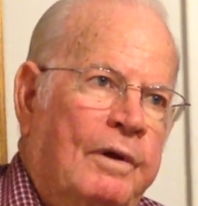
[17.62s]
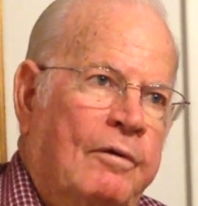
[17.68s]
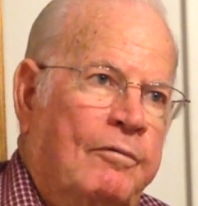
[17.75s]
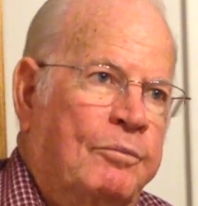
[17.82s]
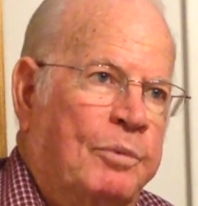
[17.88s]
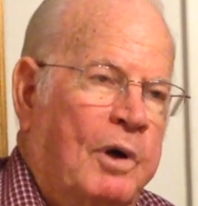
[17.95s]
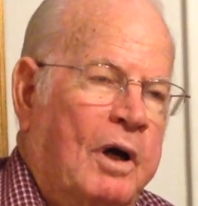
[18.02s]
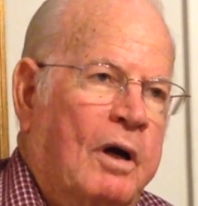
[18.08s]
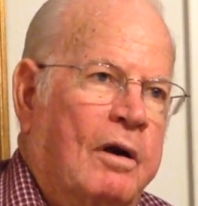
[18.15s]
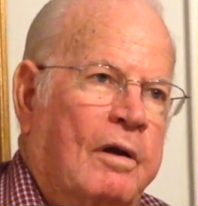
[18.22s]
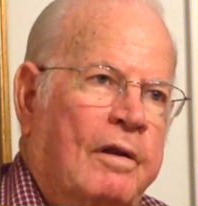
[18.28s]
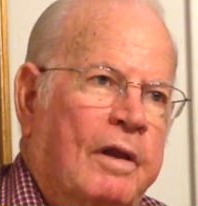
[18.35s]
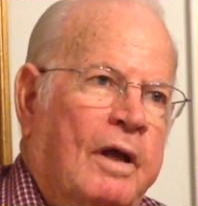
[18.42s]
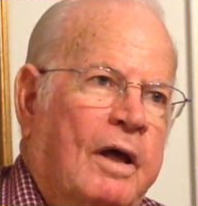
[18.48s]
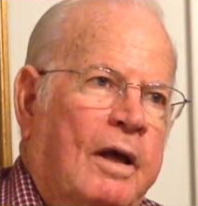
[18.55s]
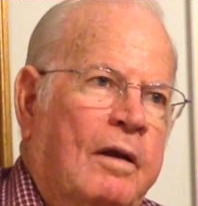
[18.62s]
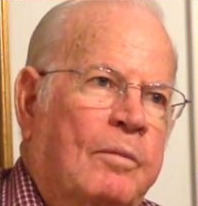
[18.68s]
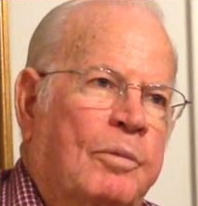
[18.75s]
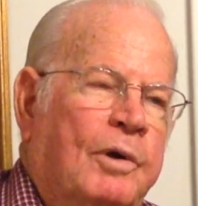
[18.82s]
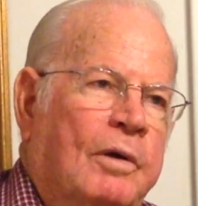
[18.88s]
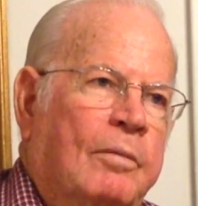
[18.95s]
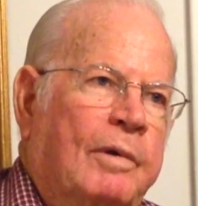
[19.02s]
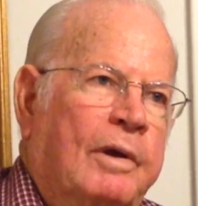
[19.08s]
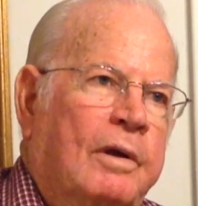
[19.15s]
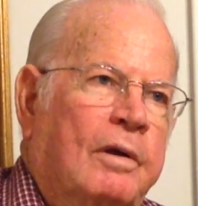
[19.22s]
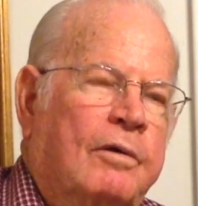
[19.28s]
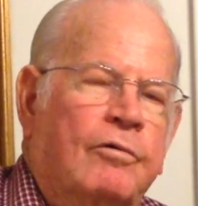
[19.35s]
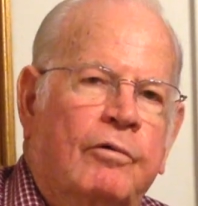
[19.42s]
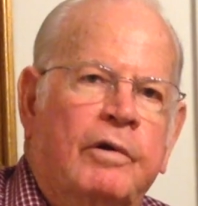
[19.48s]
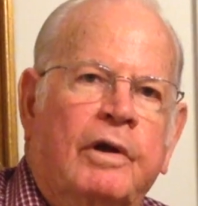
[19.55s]
It's prior to that, probably in the
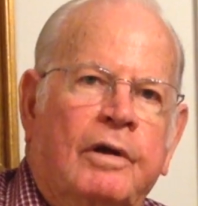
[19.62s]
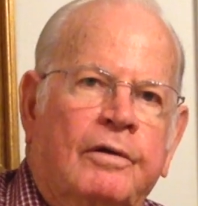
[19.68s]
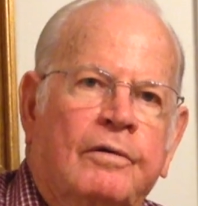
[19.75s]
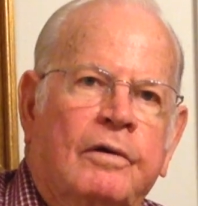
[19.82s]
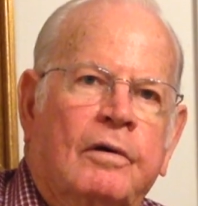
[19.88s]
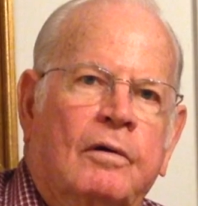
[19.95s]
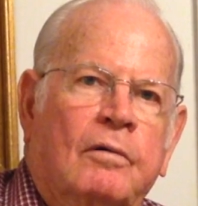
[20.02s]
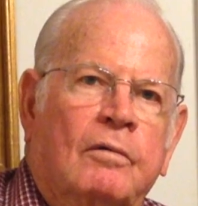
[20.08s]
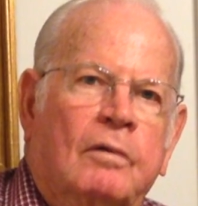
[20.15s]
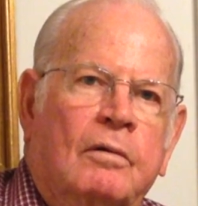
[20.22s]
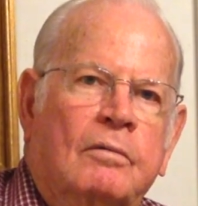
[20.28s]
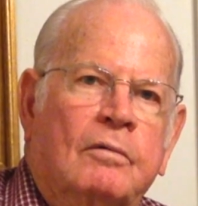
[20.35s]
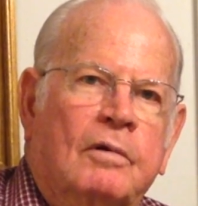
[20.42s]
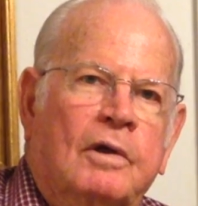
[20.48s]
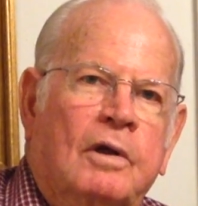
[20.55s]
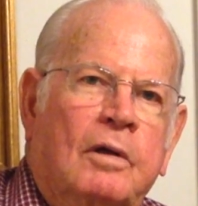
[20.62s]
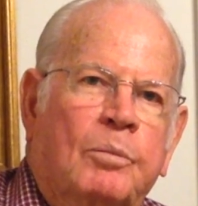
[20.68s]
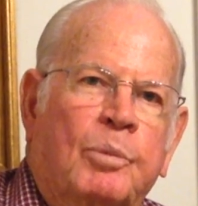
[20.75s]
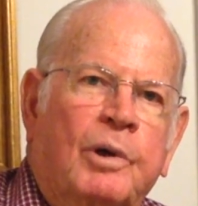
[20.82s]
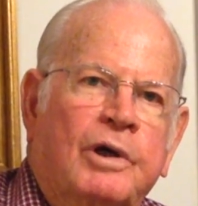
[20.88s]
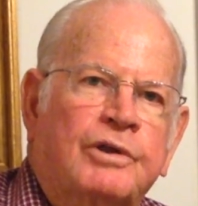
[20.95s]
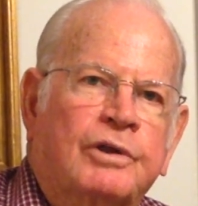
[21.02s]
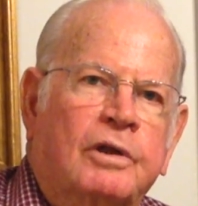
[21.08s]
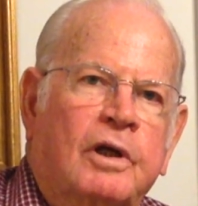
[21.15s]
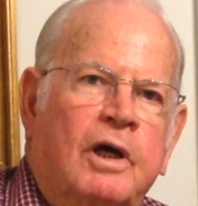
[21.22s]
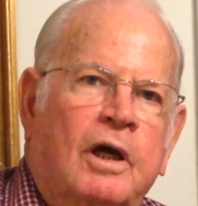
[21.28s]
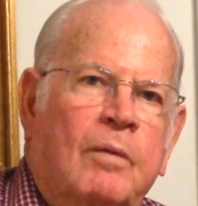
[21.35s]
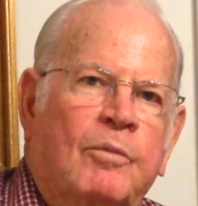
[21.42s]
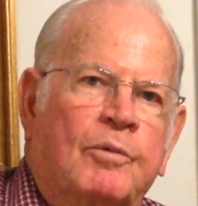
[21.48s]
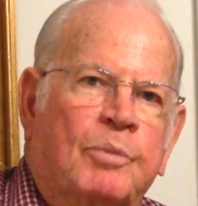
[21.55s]
20s, you know, when the Depression
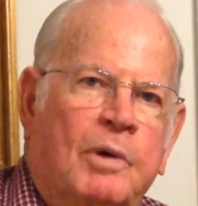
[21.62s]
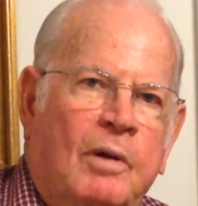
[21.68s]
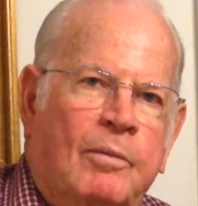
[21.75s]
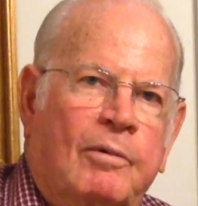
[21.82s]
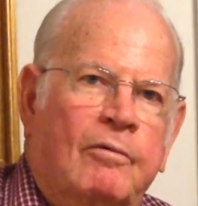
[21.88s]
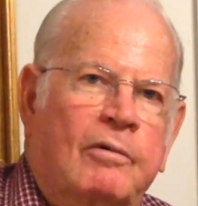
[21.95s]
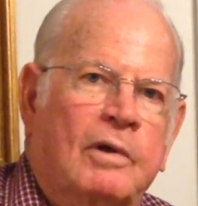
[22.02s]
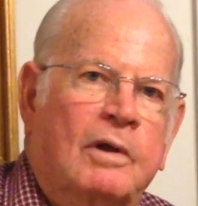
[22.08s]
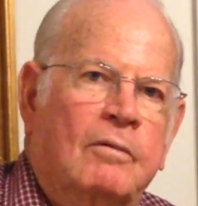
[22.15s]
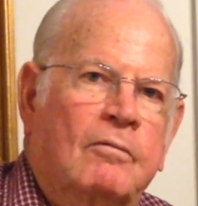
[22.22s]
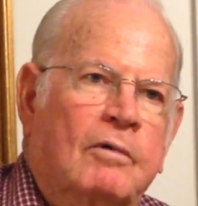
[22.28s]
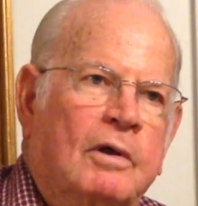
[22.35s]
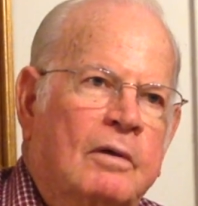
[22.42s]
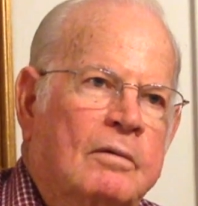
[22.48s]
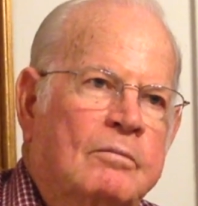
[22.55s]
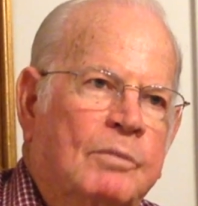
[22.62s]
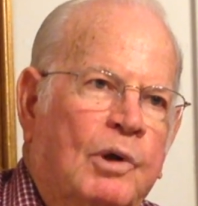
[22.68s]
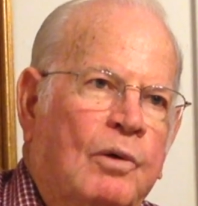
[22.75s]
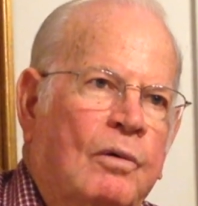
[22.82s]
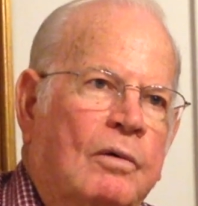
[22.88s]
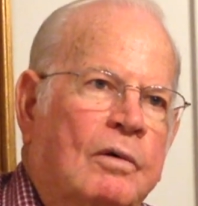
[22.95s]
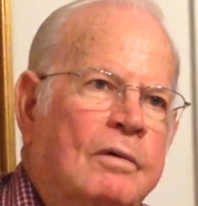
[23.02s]
came is probably when it went broke.